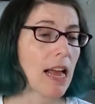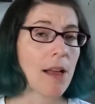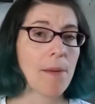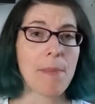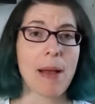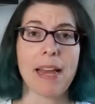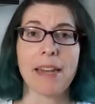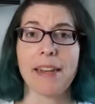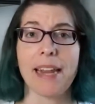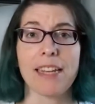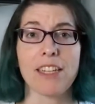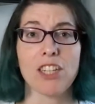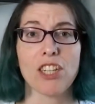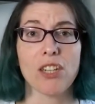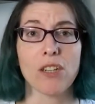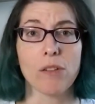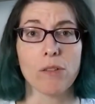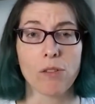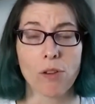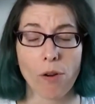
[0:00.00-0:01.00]
unless
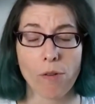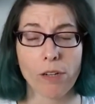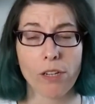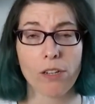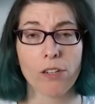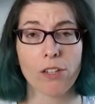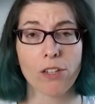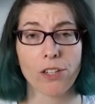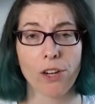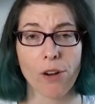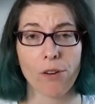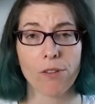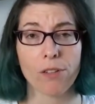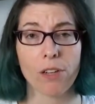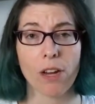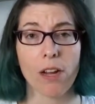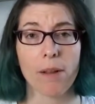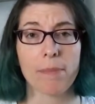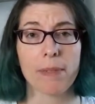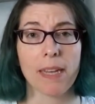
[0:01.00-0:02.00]
you don't use your toe
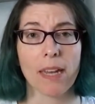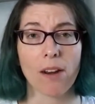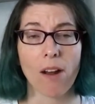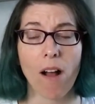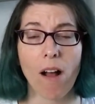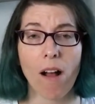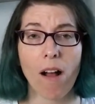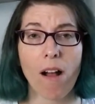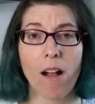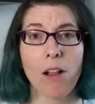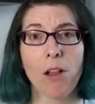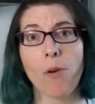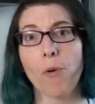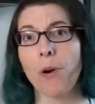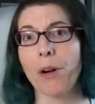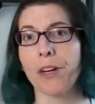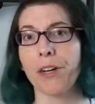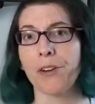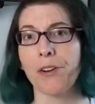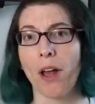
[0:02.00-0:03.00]
stops at all, or
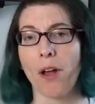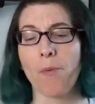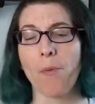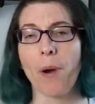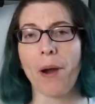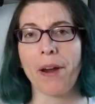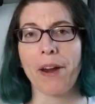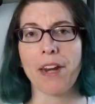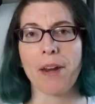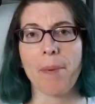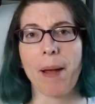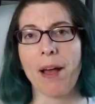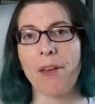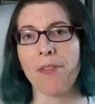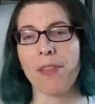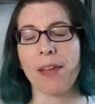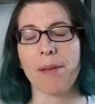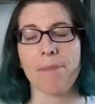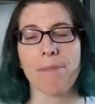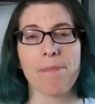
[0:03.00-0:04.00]
you're not worried about
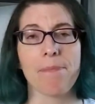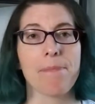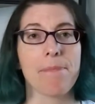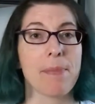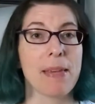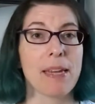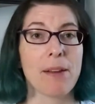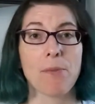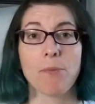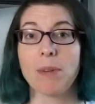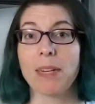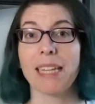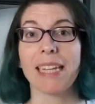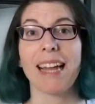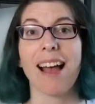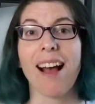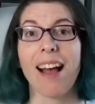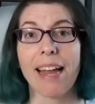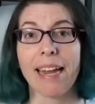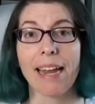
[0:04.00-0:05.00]
them being really
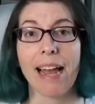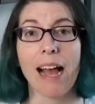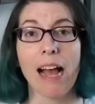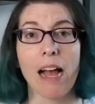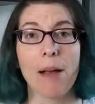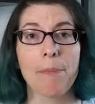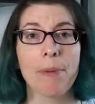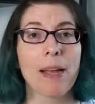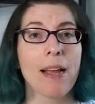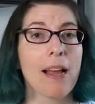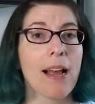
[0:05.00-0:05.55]
high up,